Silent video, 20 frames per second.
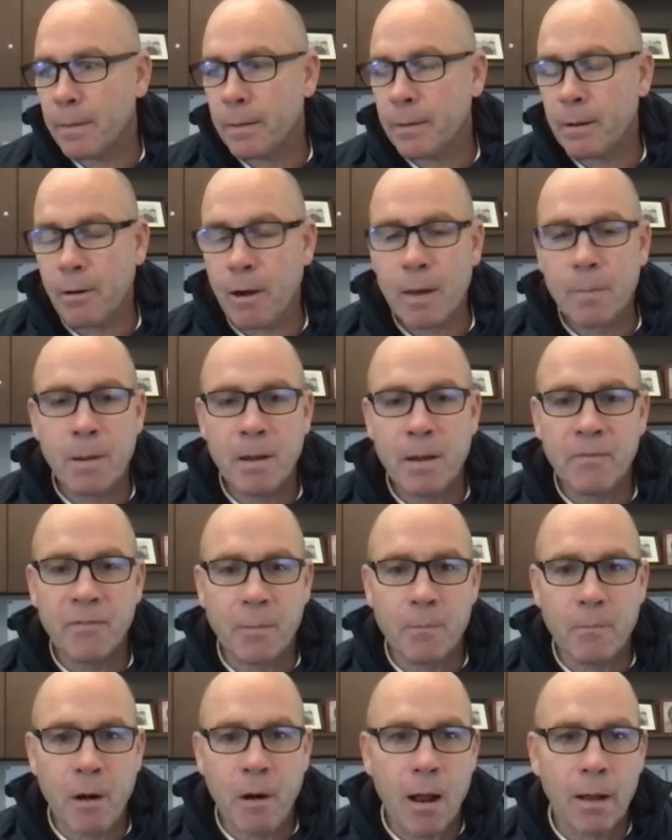correct me if
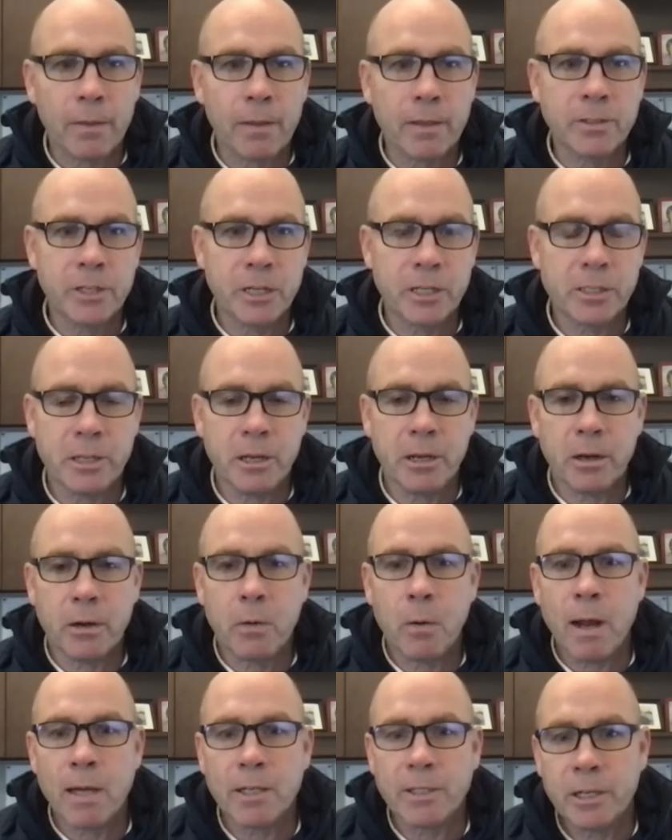I'm wrong. The gist of your
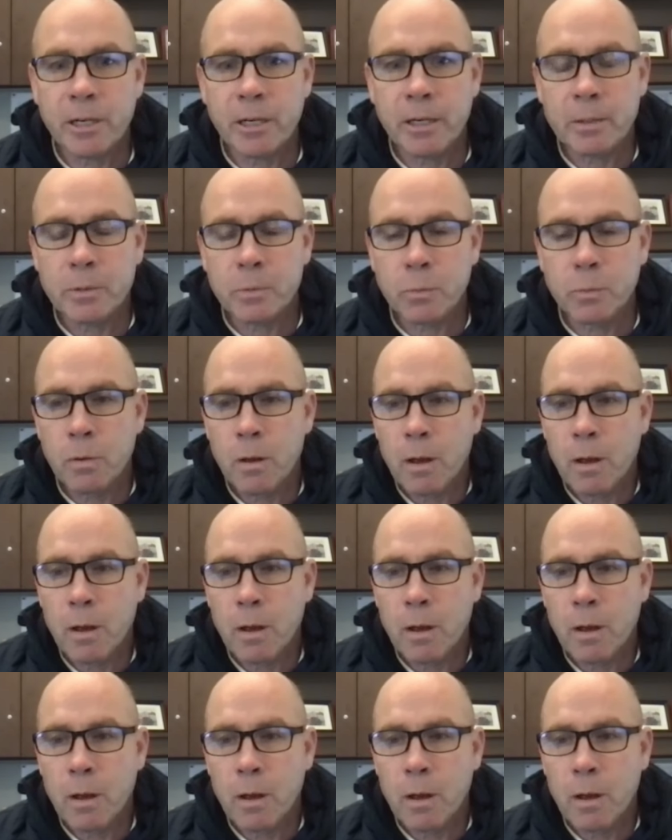question is,